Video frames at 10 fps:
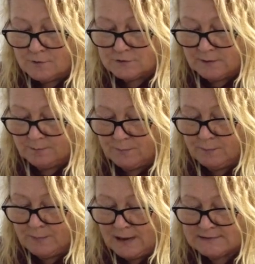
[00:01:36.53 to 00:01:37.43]
So
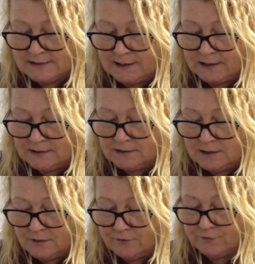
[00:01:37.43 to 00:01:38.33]
I'm back tacking at
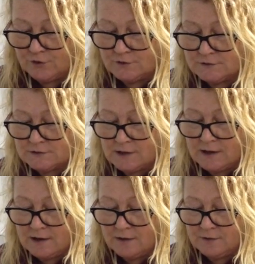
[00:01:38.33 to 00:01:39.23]
the front
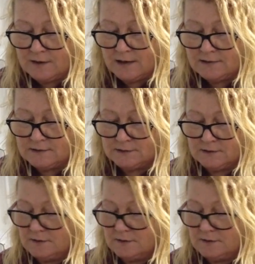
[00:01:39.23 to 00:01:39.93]
and at the end.